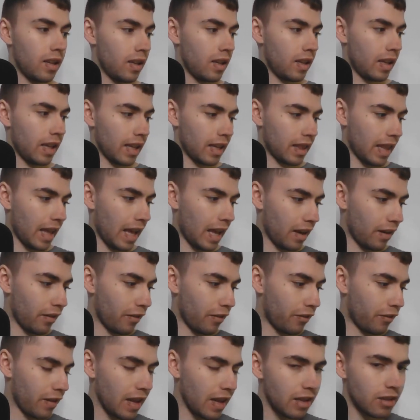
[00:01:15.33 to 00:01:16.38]
they had a
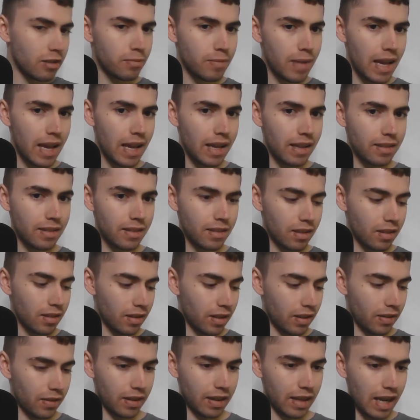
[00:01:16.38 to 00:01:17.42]
face mask
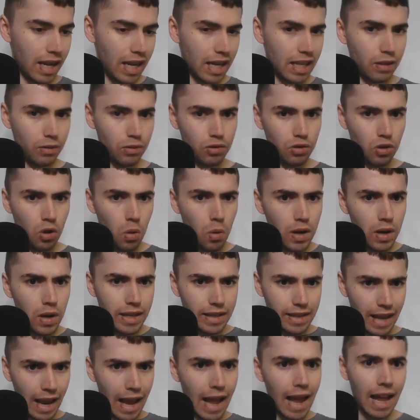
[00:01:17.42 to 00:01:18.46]
of a guy that was
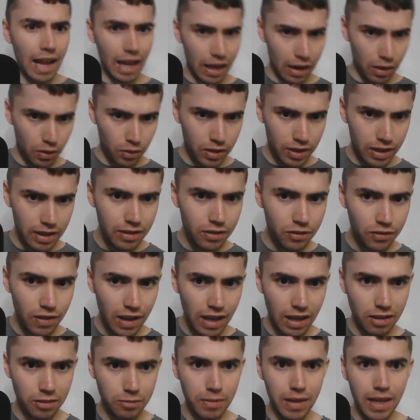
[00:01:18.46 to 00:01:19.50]
going down. He's
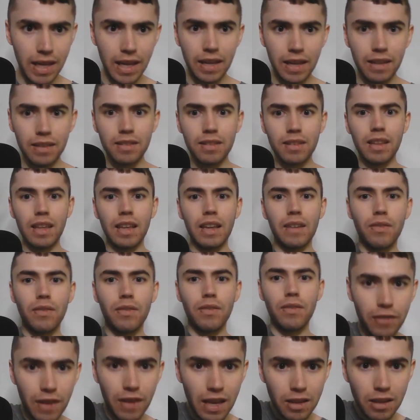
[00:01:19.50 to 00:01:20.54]
face masked. They have a
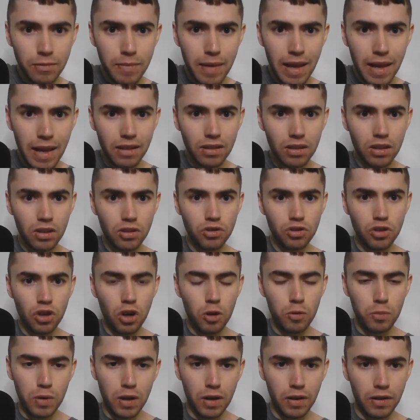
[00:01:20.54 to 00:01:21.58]
face mask on
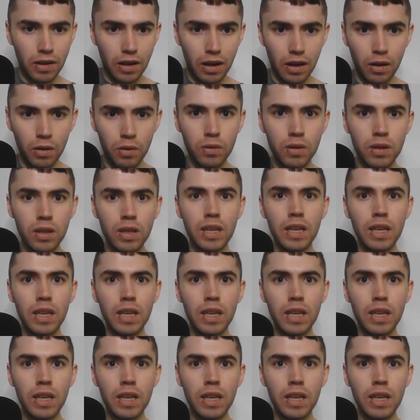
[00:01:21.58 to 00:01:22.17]
Joe Burrow.